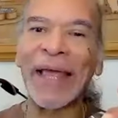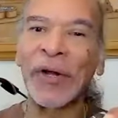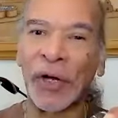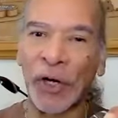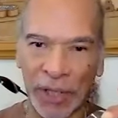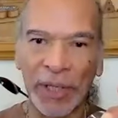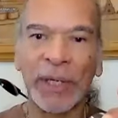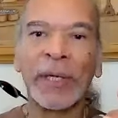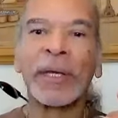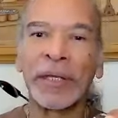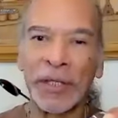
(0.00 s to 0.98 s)
lighter,
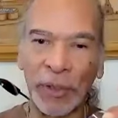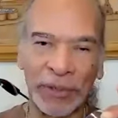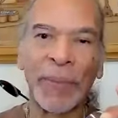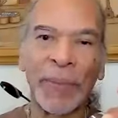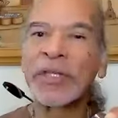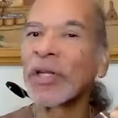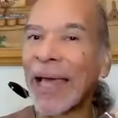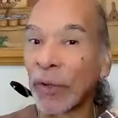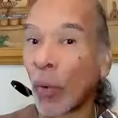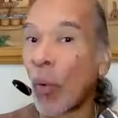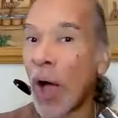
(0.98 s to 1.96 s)
it's a much
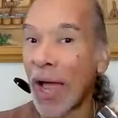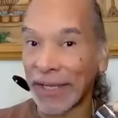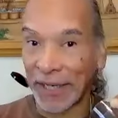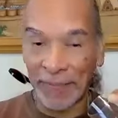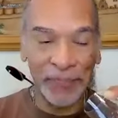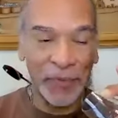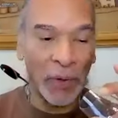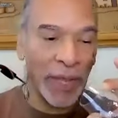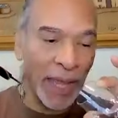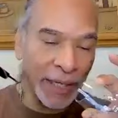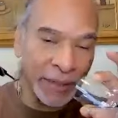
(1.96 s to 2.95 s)
lighter wine.
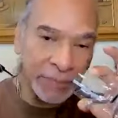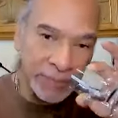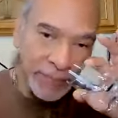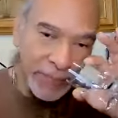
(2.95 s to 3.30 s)
Okay.